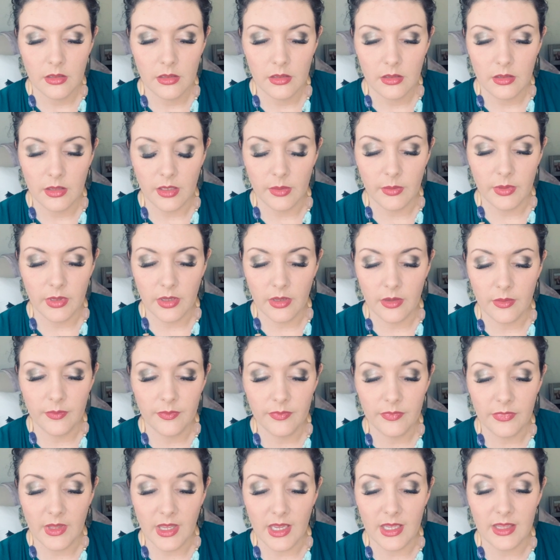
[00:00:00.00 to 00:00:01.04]
There we go.
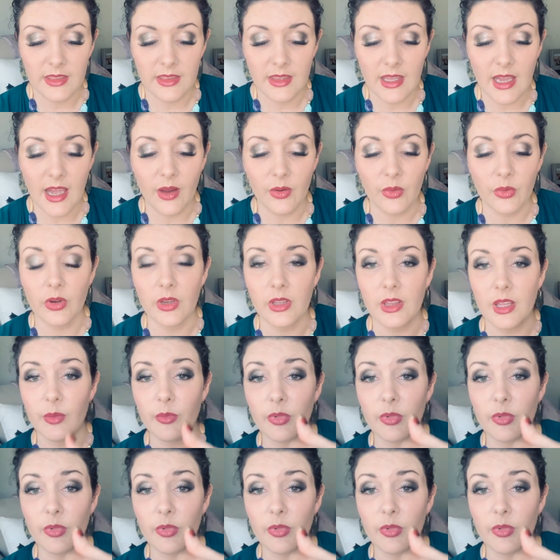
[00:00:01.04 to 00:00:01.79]
Like that really